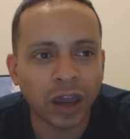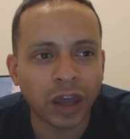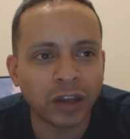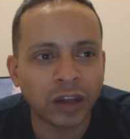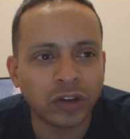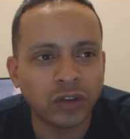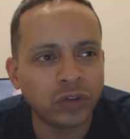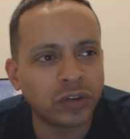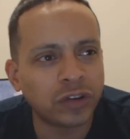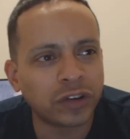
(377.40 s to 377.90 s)

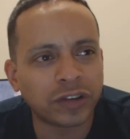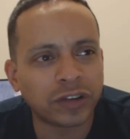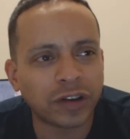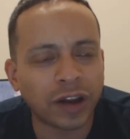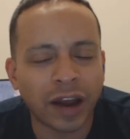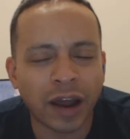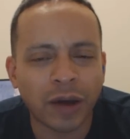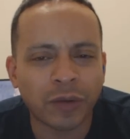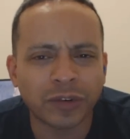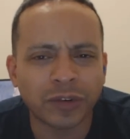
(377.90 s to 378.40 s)
And you
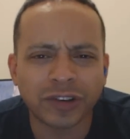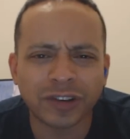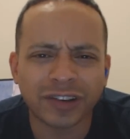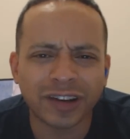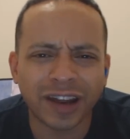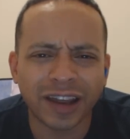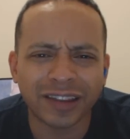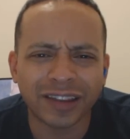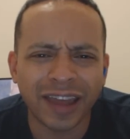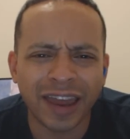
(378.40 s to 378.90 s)
just and I was
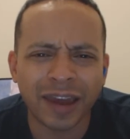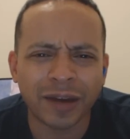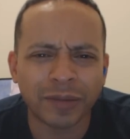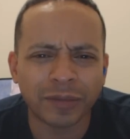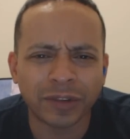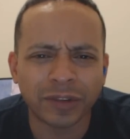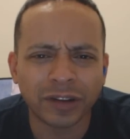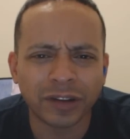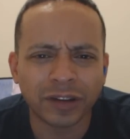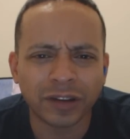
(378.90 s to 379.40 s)
just like,
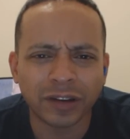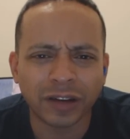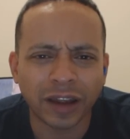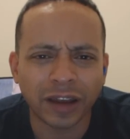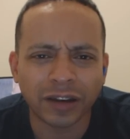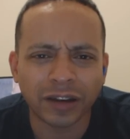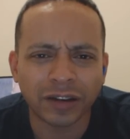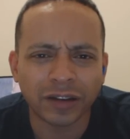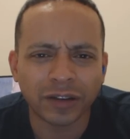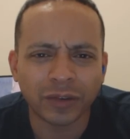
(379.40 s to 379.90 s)
damn,
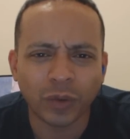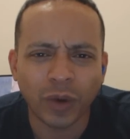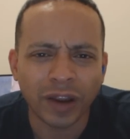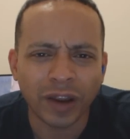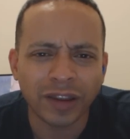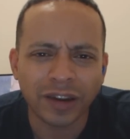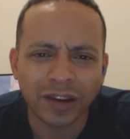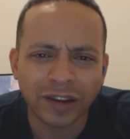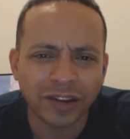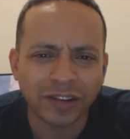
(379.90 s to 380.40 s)
like
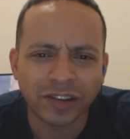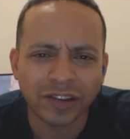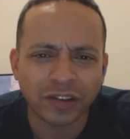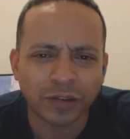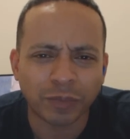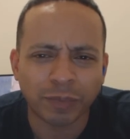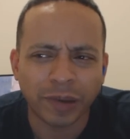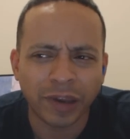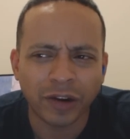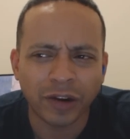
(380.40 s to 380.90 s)
why did this
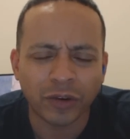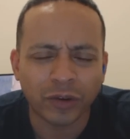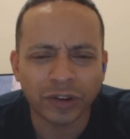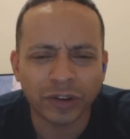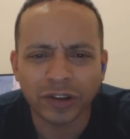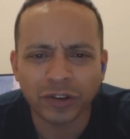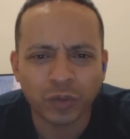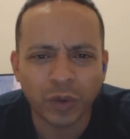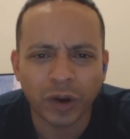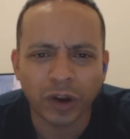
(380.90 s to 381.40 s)
disappear or
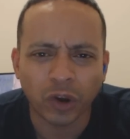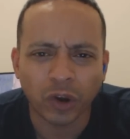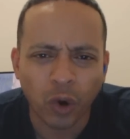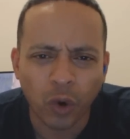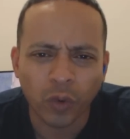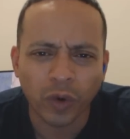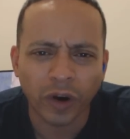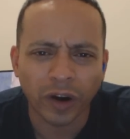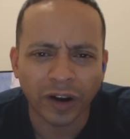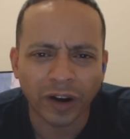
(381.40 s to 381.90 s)
this went
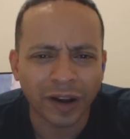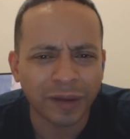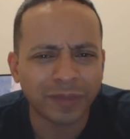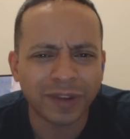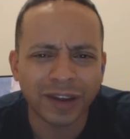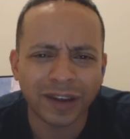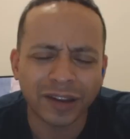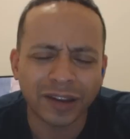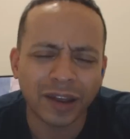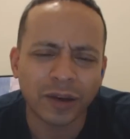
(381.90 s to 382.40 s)
nowhere? And I'm
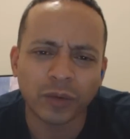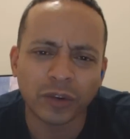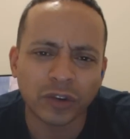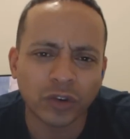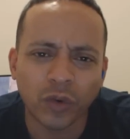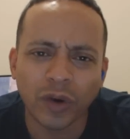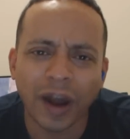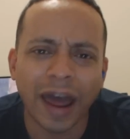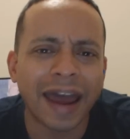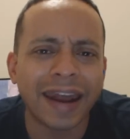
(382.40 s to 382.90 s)
thinking, damn,
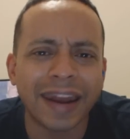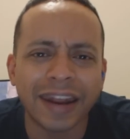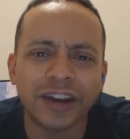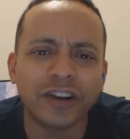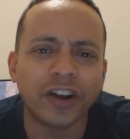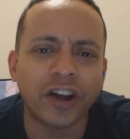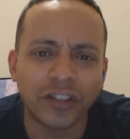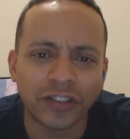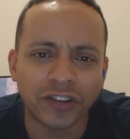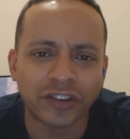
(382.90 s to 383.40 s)
what's going on? I
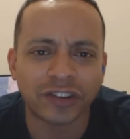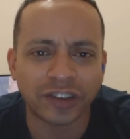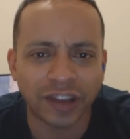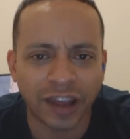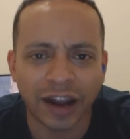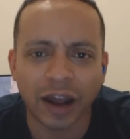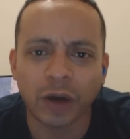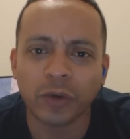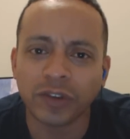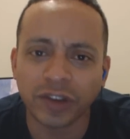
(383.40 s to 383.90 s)
didn't
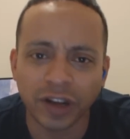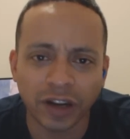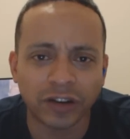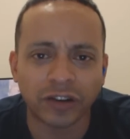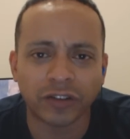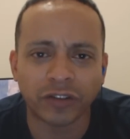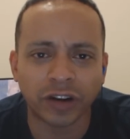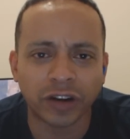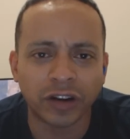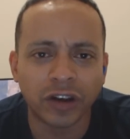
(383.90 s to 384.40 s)
understand. I was
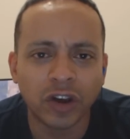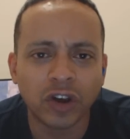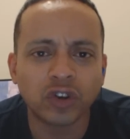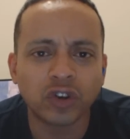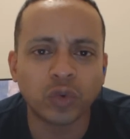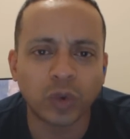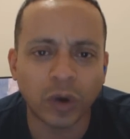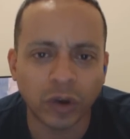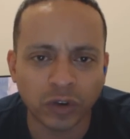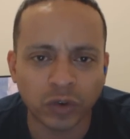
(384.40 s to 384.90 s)
ignorant
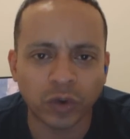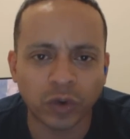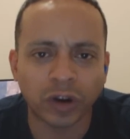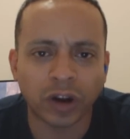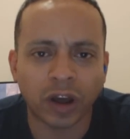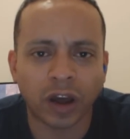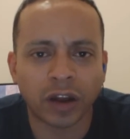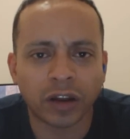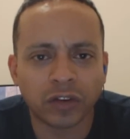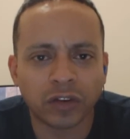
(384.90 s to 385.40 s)
to what was
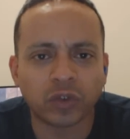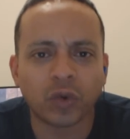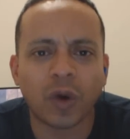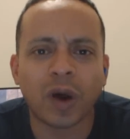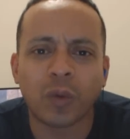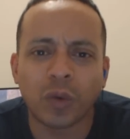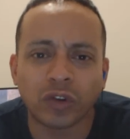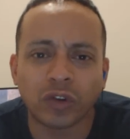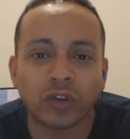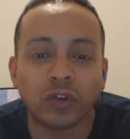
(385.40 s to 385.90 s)
going on. So
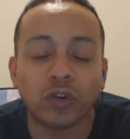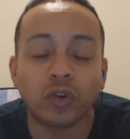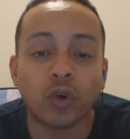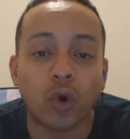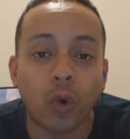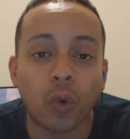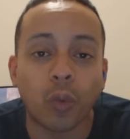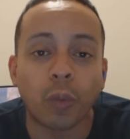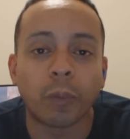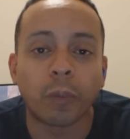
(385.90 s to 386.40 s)
I wanted to
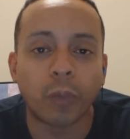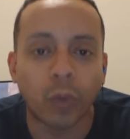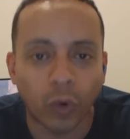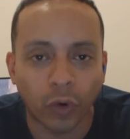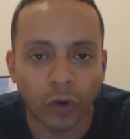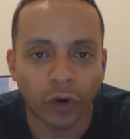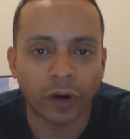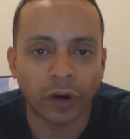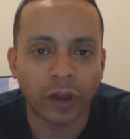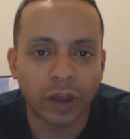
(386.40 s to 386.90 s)
know
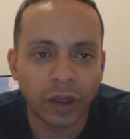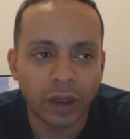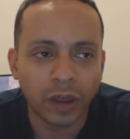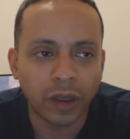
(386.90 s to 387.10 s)
more.